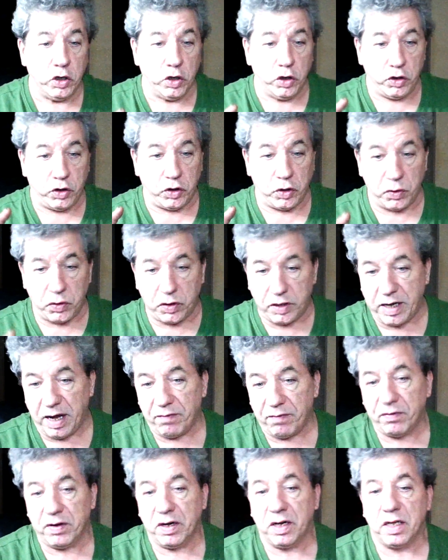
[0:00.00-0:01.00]
to
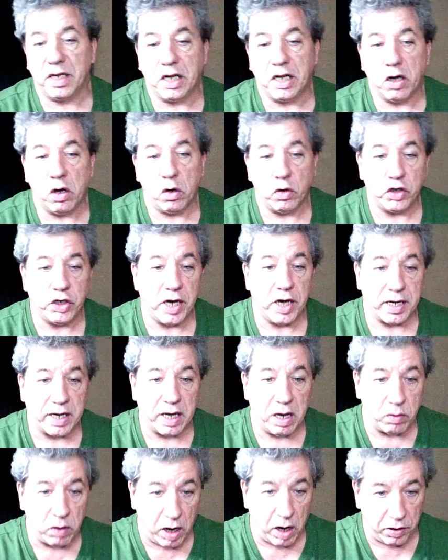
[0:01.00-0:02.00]
definitely go check
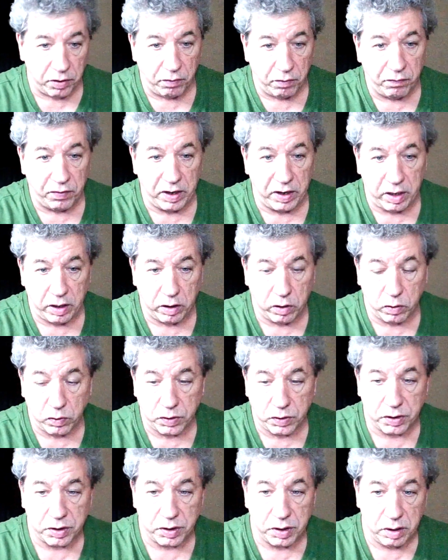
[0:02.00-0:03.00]
out other
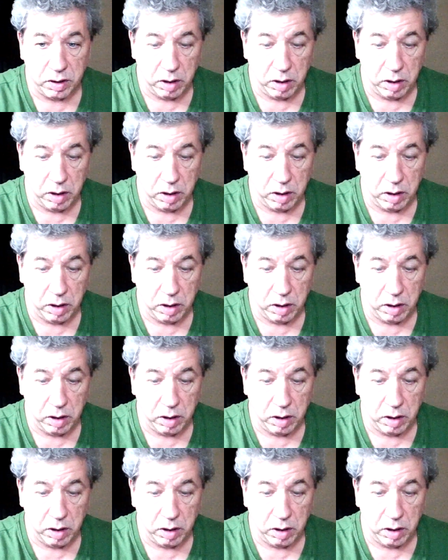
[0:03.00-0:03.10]
videos